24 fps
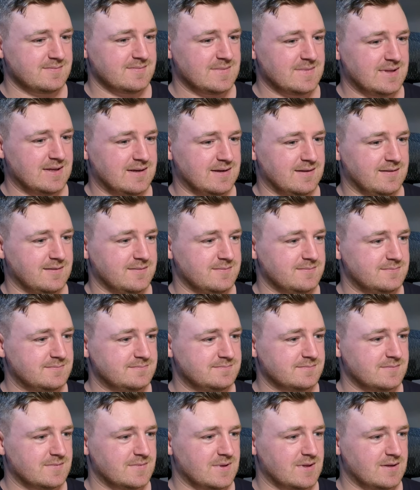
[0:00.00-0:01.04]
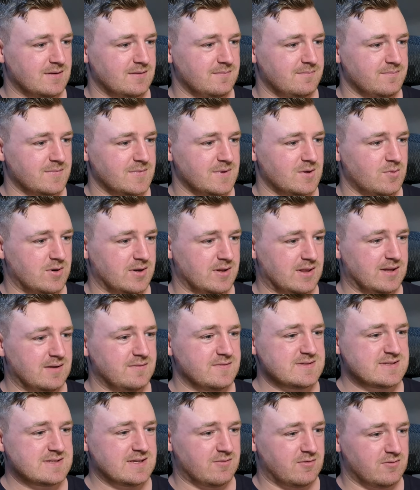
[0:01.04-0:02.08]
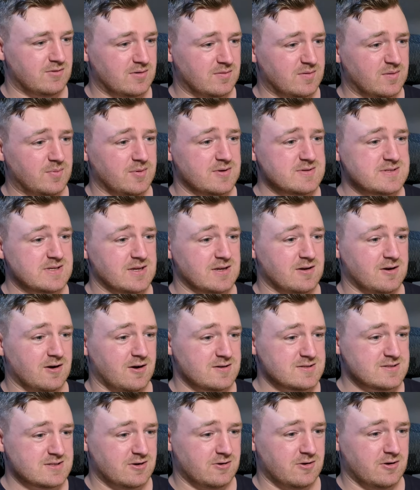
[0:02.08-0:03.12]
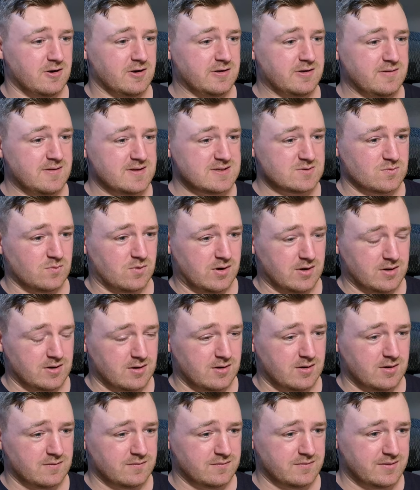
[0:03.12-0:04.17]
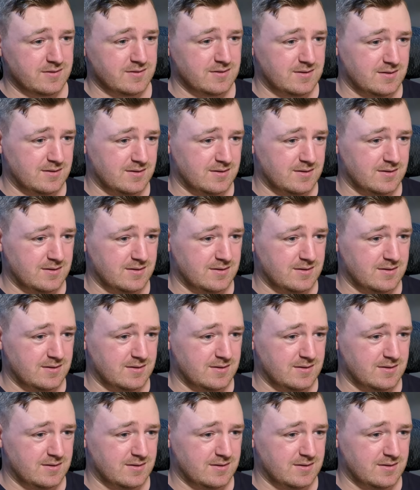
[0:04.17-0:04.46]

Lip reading: Yeah. What I love is that when rugby players get cards and argue, they just walk off.